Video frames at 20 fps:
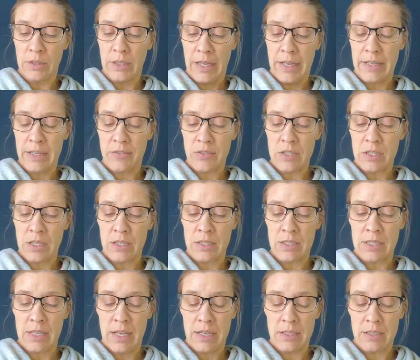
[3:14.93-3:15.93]
light of
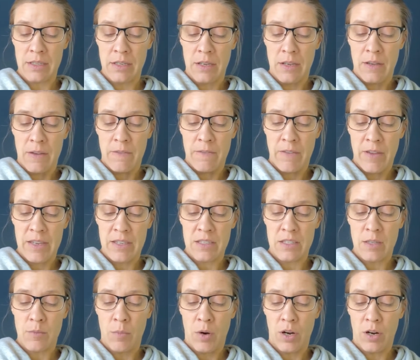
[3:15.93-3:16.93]
sunset, faced
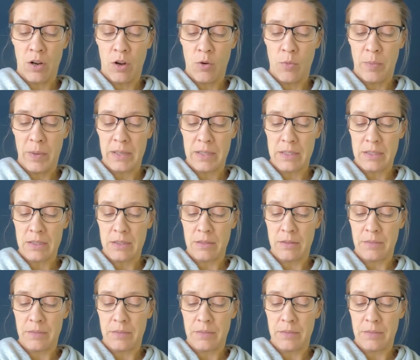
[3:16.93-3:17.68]
the Marcopas.